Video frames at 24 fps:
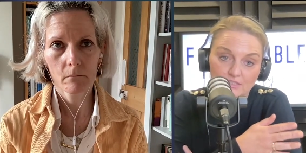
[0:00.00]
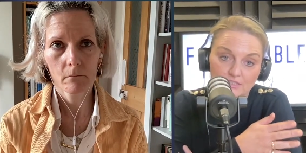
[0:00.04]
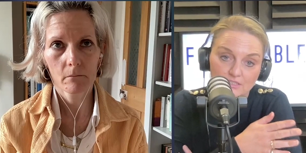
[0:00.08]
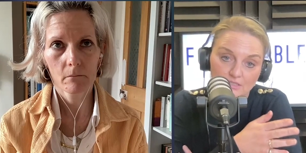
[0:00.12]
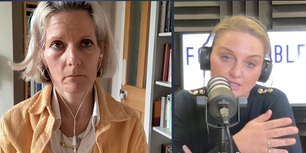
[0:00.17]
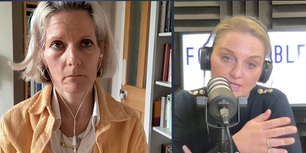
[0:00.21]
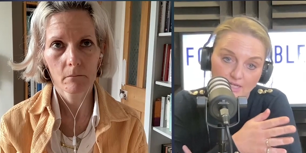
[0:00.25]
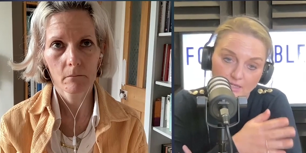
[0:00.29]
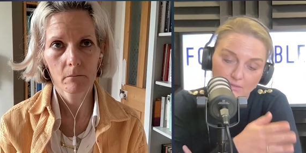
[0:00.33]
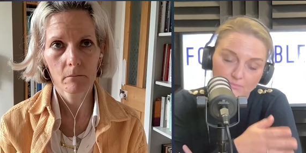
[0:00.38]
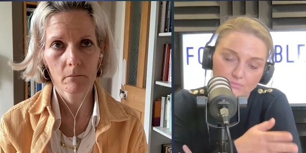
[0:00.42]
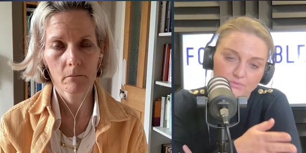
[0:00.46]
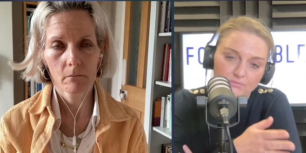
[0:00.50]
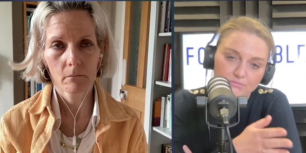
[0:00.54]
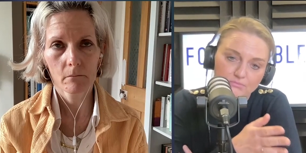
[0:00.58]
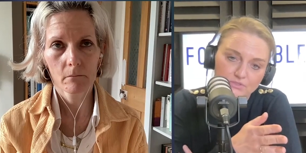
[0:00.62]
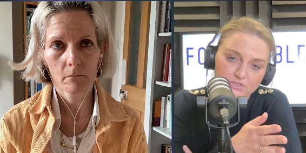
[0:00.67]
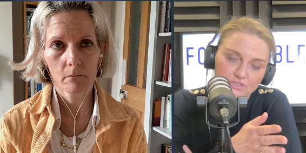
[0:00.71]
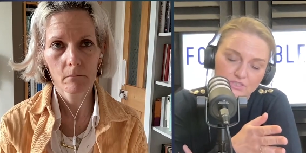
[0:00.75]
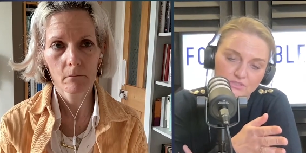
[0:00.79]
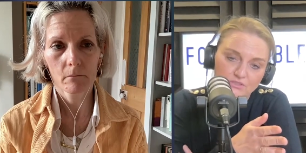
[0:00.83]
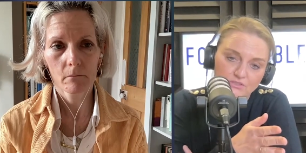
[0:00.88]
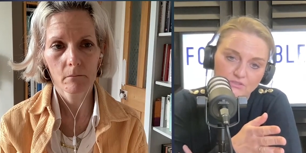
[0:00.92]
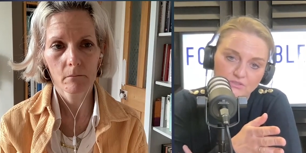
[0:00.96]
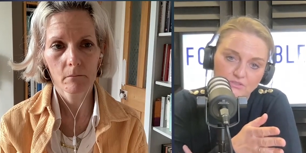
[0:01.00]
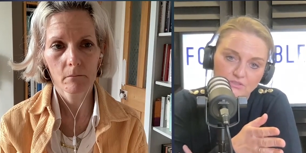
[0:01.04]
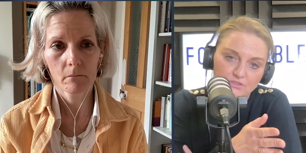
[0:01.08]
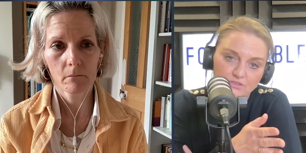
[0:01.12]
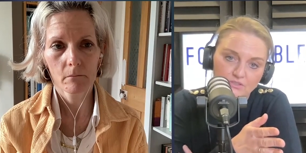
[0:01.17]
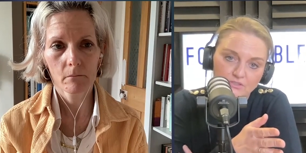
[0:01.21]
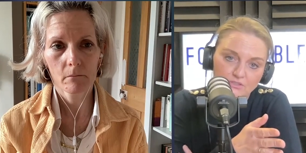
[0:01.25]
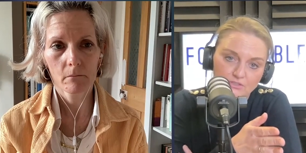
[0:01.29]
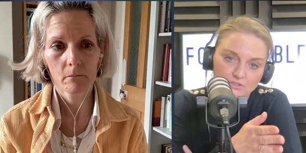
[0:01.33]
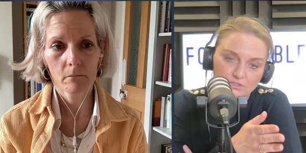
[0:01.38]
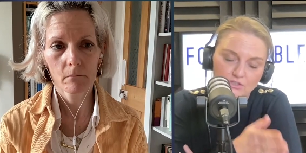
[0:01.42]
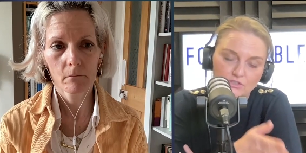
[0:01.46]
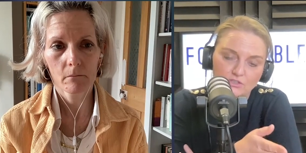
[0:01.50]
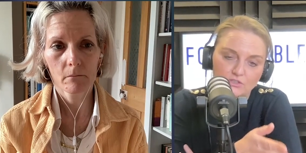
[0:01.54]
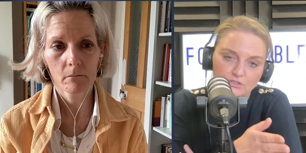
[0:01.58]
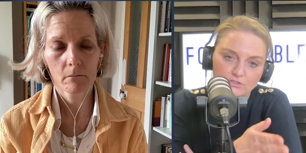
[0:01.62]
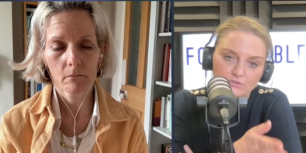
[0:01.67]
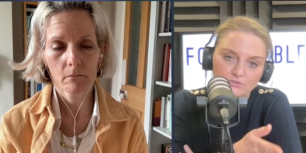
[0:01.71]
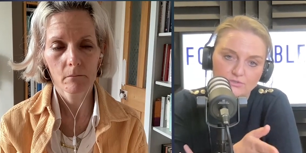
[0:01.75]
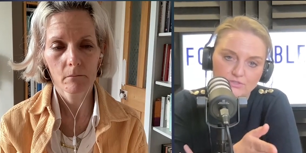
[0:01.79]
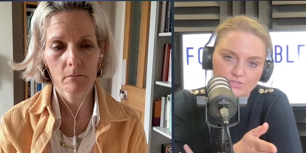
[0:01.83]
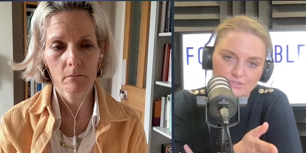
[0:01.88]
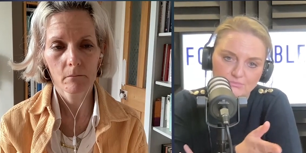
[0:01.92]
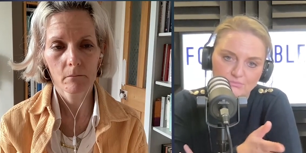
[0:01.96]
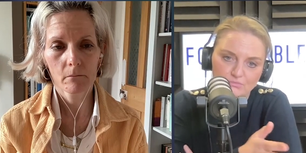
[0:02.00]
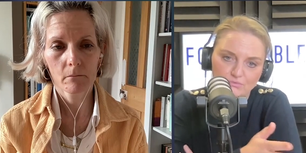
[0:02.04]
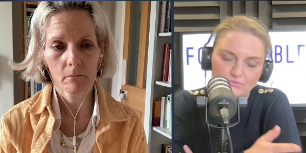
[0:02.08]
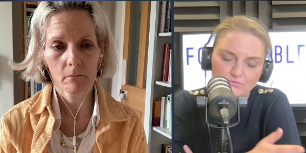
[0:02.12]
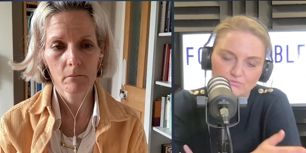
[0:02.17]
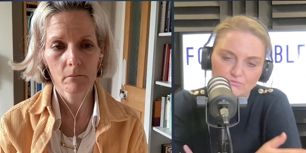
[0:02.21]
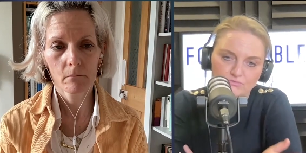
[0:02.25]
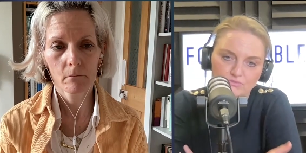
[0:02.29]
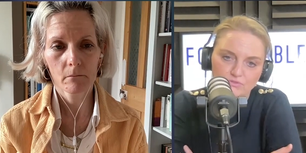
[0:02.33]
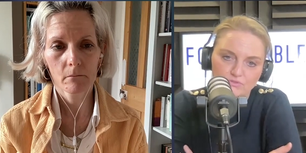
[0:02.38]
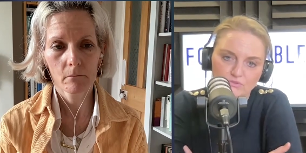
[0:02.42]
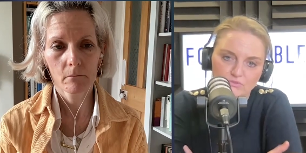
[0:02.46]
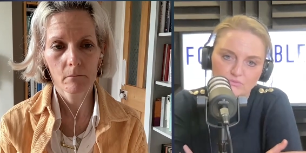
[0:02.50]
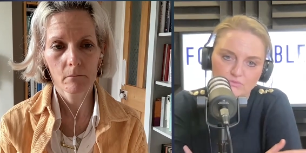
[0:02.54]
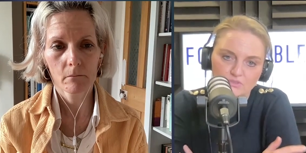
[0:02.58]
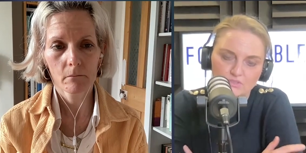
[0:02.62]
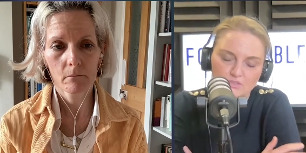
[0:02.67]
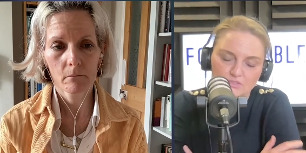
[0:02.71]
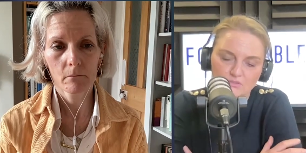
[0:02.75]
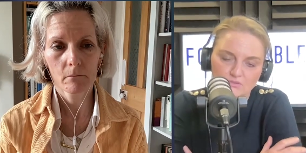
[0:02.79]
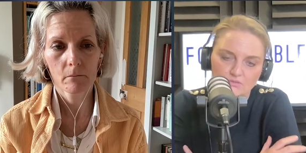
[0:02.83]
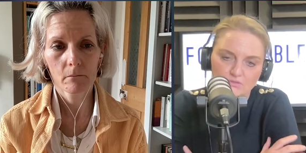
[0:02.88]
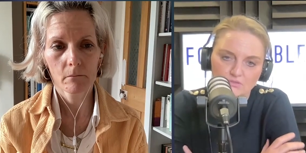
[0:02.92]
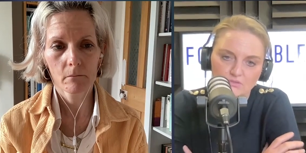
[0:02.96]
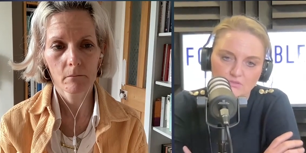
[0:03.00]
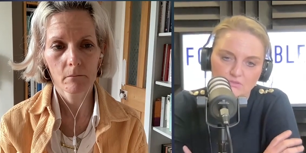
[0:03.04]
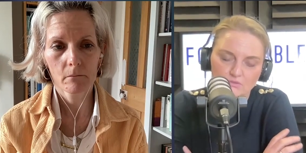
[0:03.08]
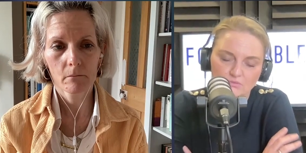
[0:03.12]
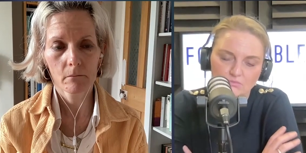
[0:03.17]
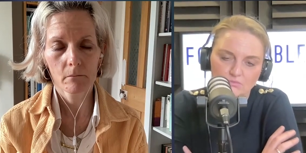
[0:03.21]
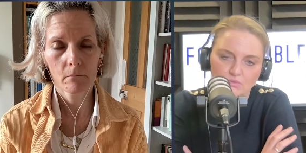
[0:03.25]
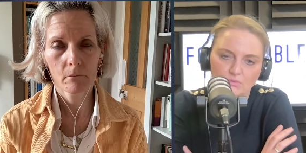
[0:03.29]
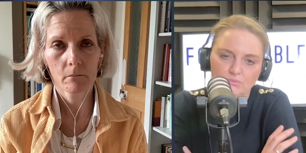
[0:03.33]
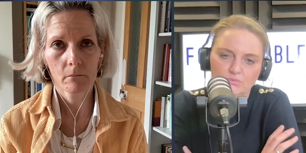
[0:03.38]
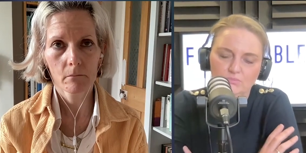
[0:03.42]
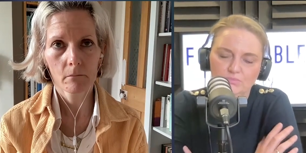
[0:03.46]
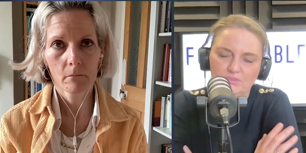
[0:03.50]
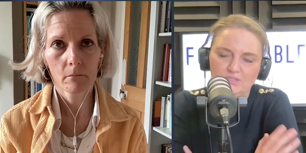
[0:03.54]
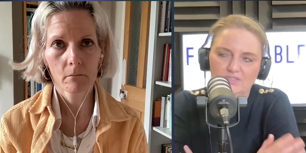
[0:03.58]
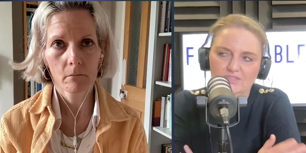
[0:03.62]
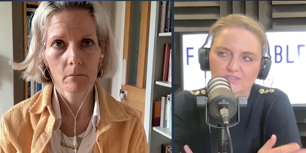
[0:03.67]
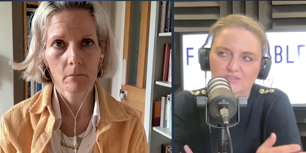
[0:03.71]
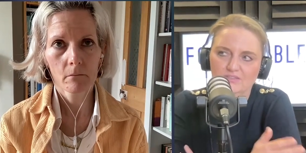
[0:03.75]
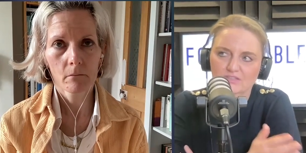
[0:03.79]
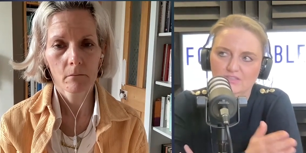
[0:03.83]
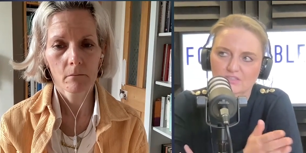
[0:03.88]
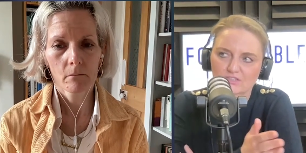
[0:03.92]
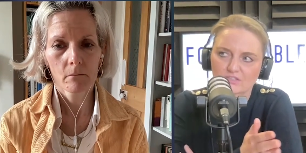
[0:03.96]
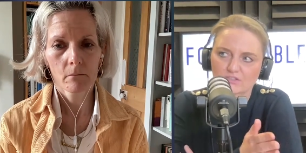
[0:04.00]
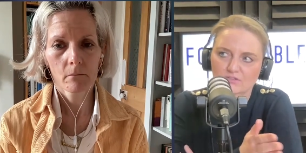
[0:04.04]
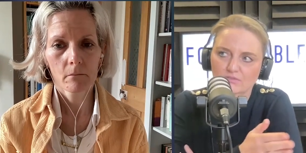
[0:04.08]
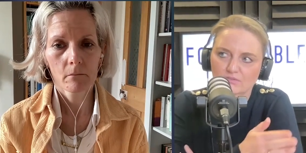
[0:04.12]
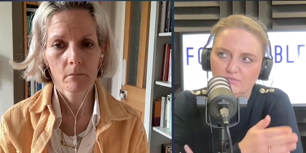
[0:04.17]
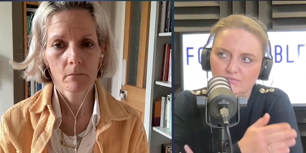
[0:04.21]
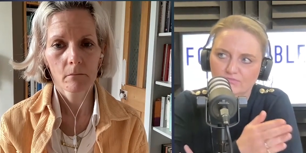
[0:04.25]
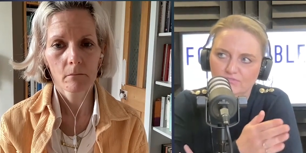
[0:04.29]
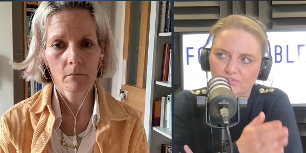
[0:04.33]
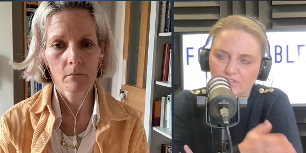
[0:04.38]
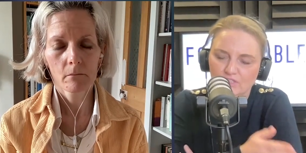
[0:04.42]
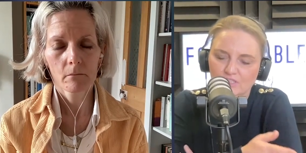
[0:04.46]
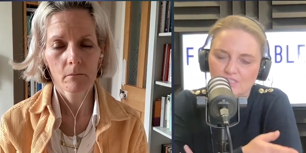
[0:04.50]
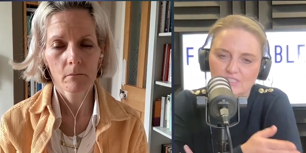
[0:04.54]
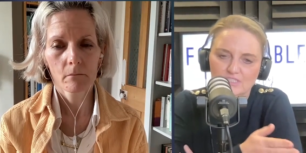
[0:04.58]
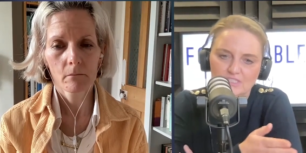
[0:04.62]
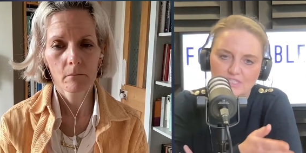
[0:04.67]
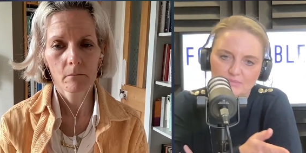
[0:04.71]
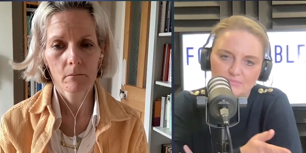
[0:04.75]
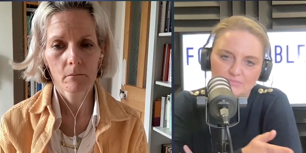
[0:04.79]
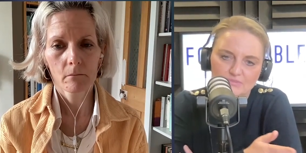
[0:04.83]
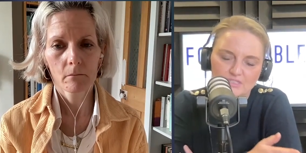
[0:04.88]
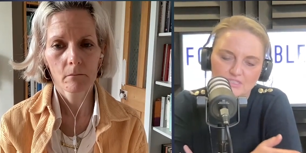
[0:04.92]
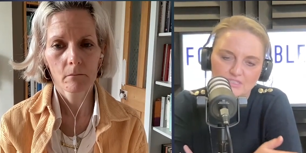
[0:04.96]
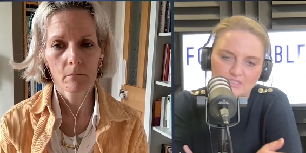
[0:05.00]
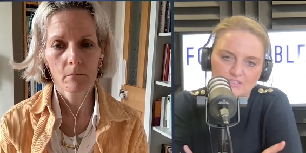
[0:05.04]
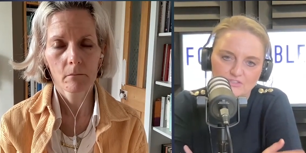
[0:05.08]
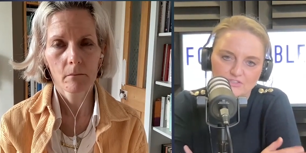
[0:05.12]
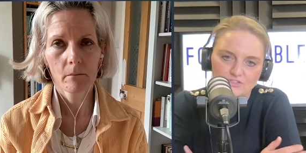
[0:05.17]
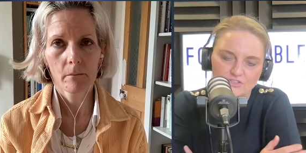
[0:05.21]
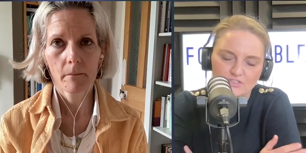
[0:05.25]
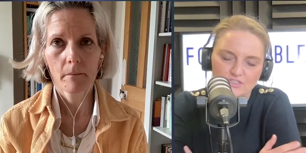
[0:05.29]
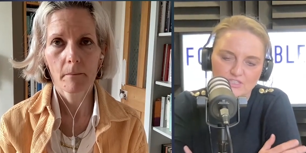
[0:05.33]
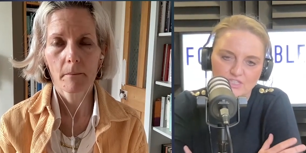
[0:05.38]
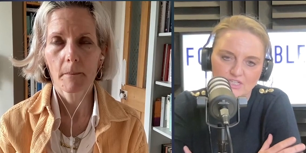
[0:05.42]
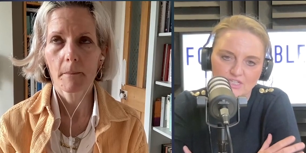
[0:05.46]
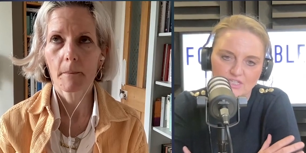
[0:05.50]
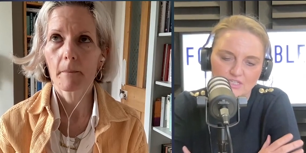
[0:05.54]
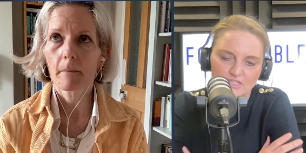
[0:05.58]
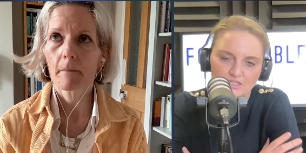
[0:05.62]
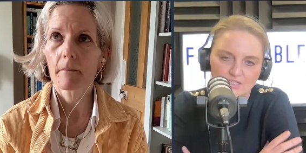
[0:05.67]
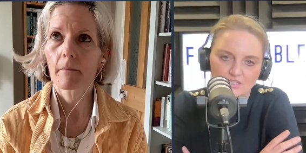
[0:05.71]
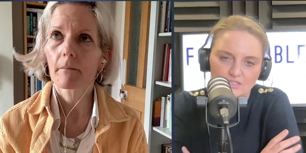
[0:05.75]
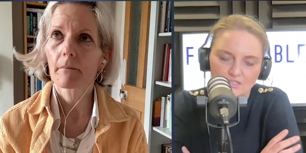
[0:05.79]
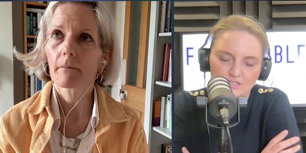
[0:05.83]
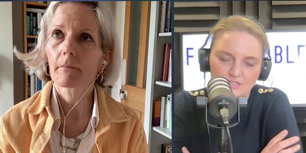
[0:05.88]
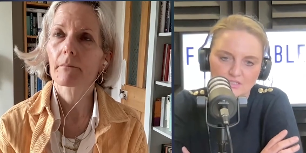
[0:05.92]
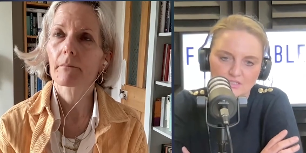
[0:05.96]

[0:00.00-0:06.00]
Speaker 1: to help them to, to cut loose and move forward? What would be the sort of the first steps that they should take?